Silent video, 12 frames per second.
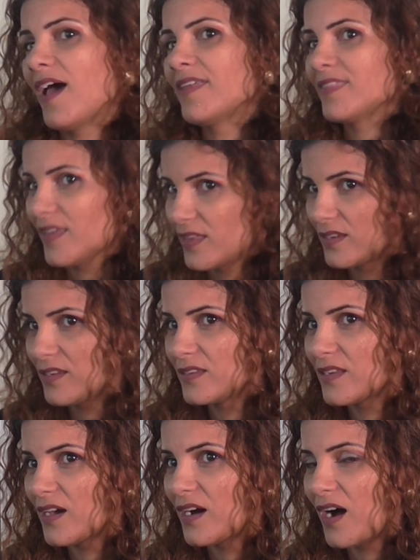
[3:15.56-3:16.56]
And then
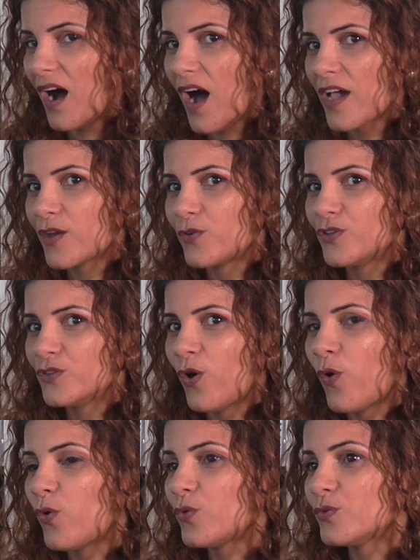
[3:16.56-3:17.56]
I couldn't
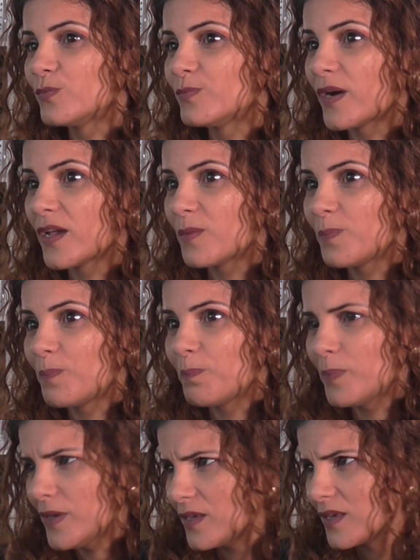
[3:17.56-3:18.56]
hold my
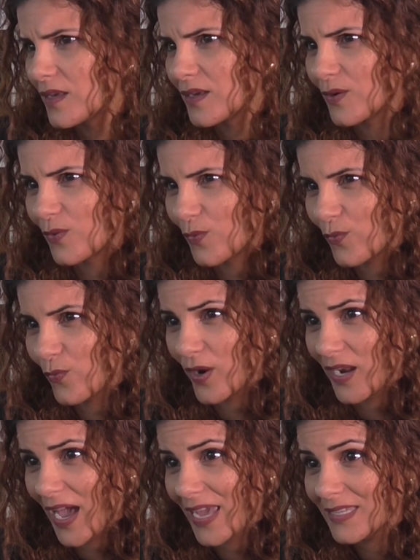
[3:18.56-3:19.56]
pee
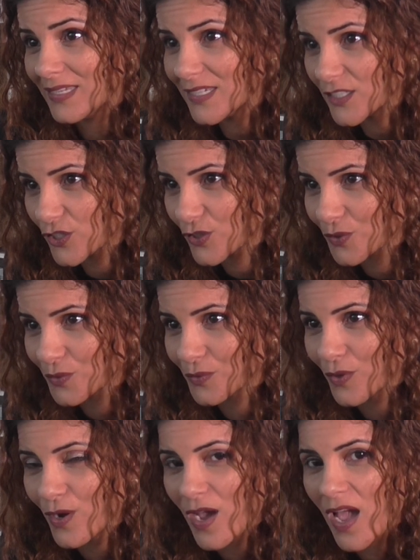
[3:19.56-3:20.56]
when I needed
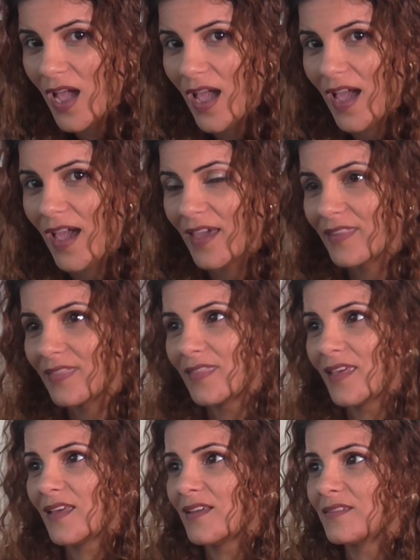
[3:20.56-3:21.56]
to. And
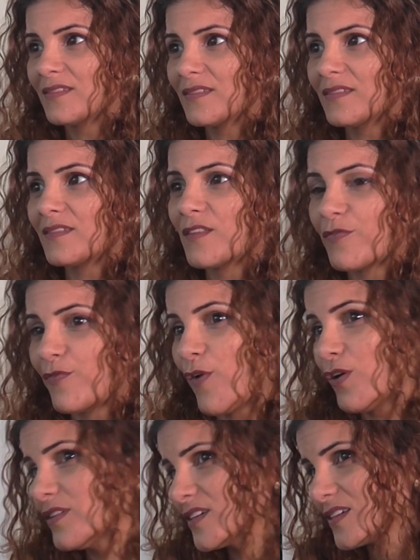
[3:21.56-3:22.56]
then the
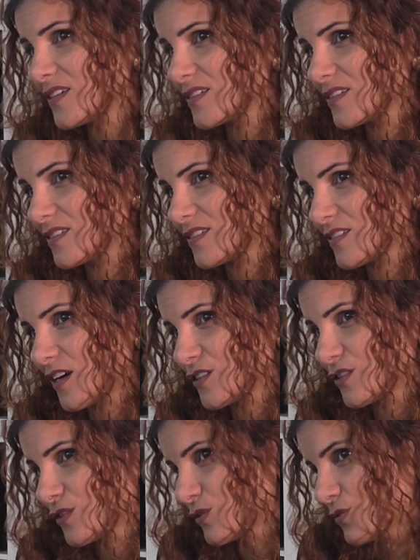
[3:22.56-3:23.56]
falling
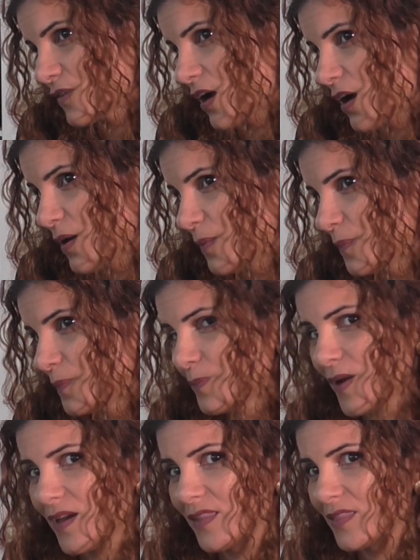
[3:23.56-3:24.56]
started to come.
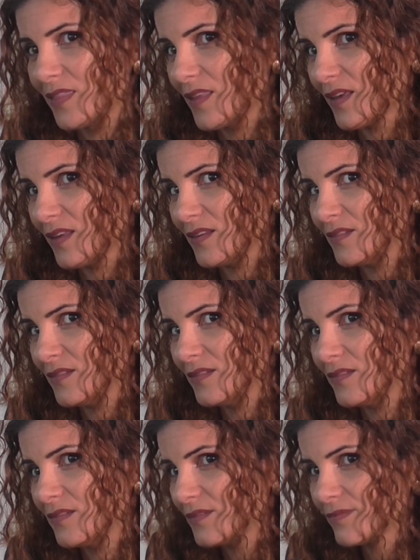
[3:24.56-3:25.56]
And then
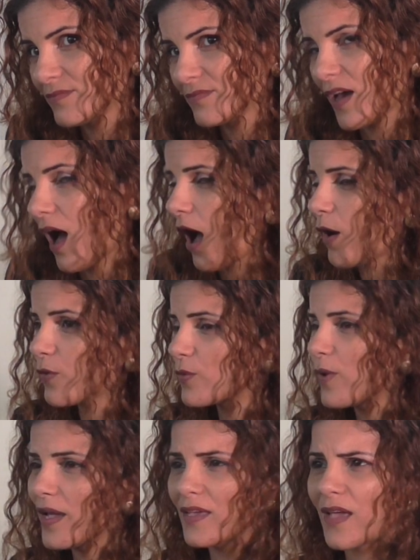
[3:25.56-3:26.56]
how the
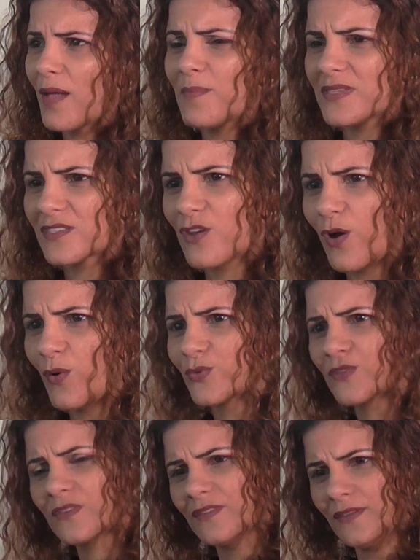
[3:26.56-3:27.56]
way MS goes.
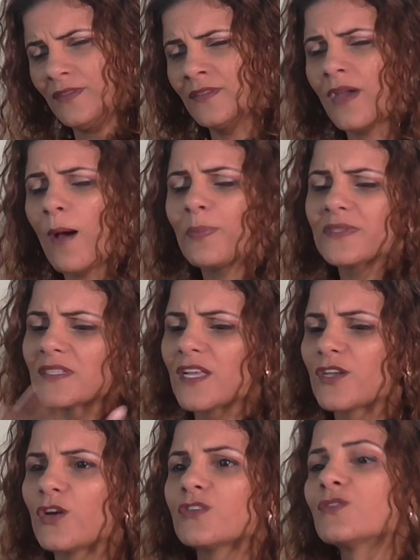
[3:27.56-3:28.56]
Up until
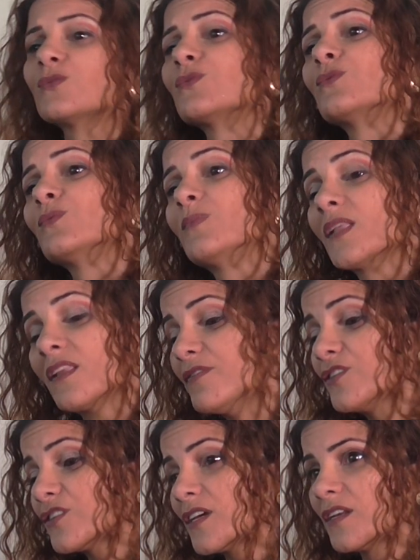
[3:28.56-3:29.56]
I go to Beit
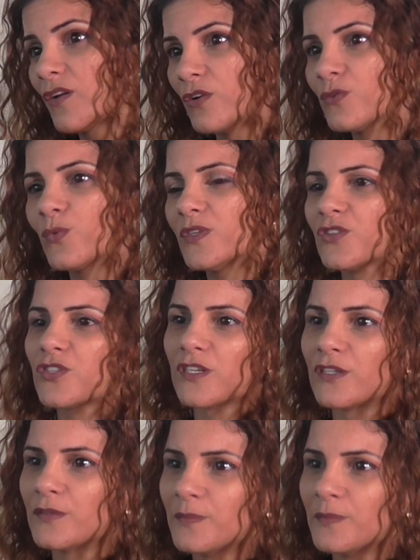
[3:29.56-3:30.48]
Levinstein on a wheelchair.